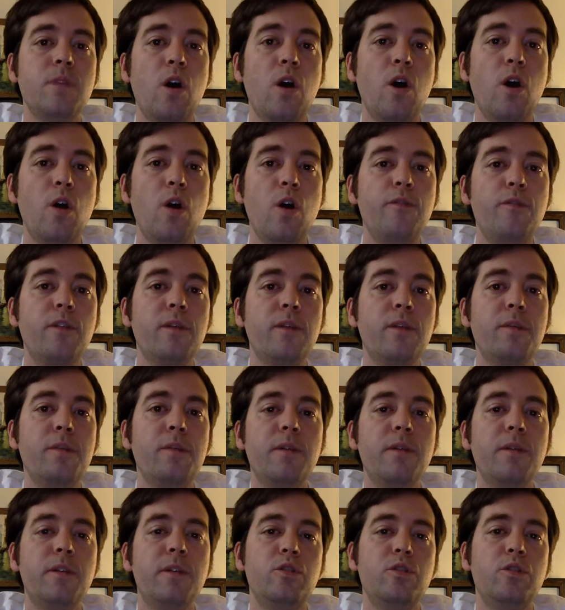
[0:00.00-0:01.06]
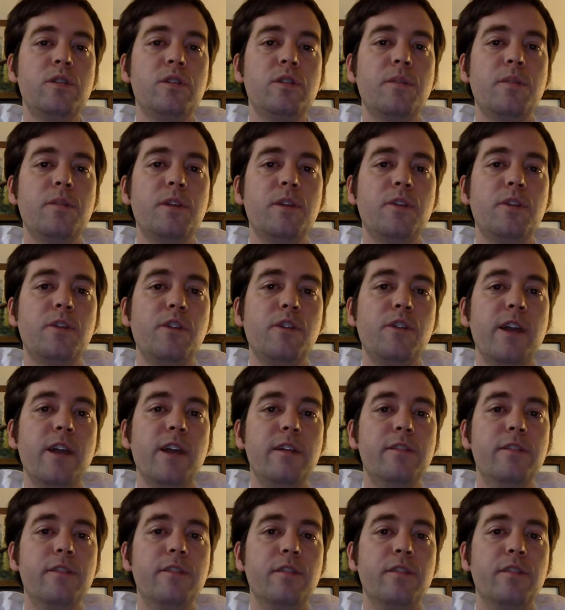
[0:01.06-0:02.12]
hopefully be able to do something
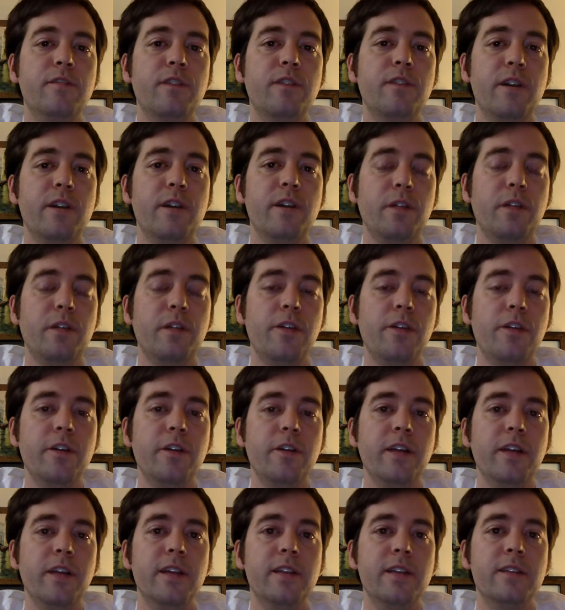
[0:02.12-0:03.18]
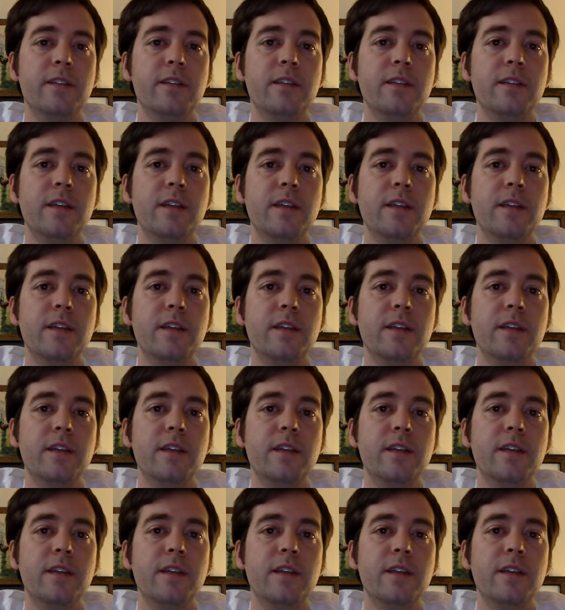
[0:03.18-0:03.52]
creative in the final third against